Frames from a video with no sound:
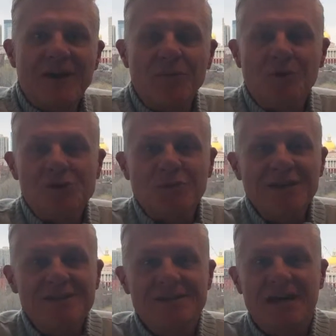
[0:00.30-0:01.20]
I'm Rich
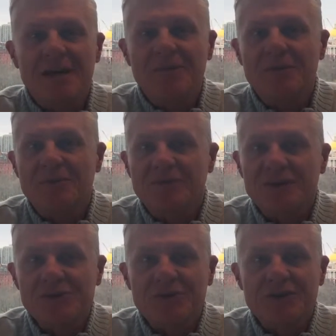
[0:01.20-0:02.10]
West. I'm a
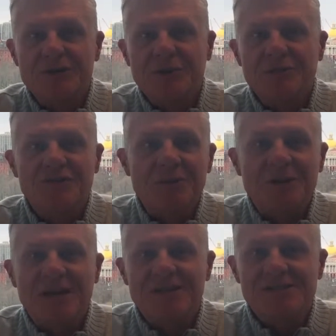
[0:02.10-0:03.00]
professor in the Department of
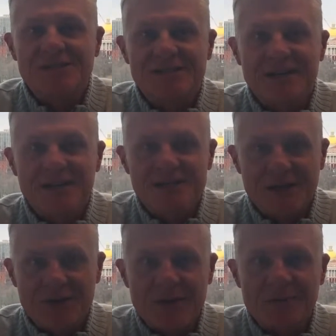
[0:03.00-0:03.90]
Communication
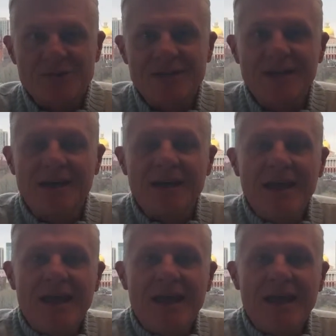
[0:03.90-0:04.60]
Studies here at Emerson,